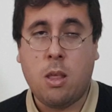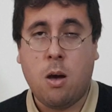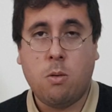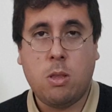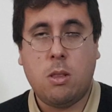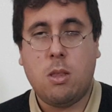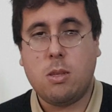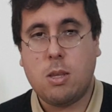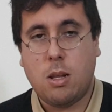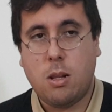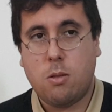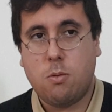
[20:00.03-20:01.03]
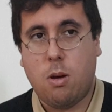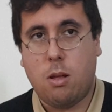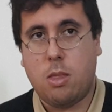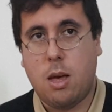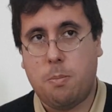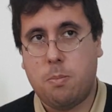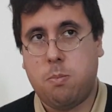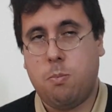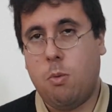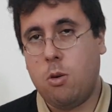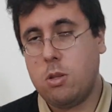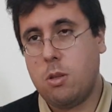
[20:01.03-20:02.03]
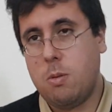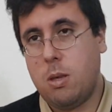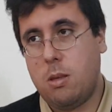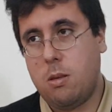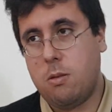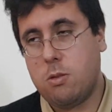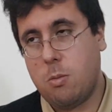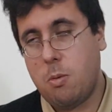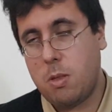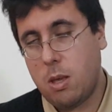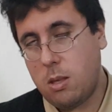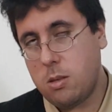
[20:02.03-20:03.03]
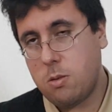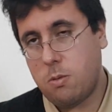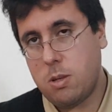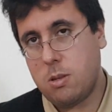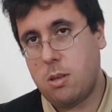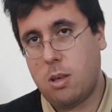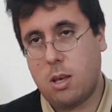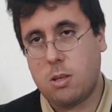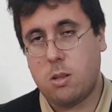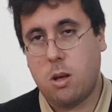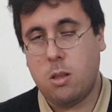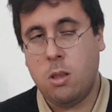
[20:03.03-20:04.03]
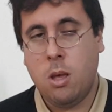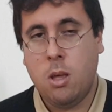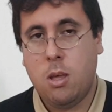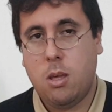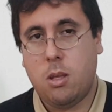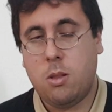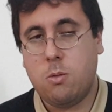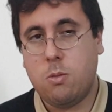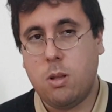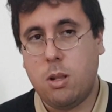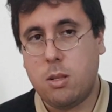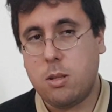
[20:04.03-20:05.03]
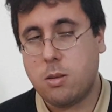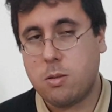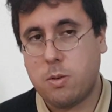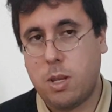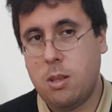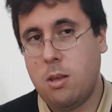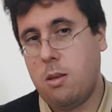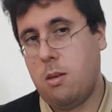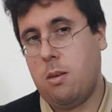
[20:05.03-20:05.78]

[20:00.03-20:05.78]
now they decided to adapt some of the histories he has done into the little screen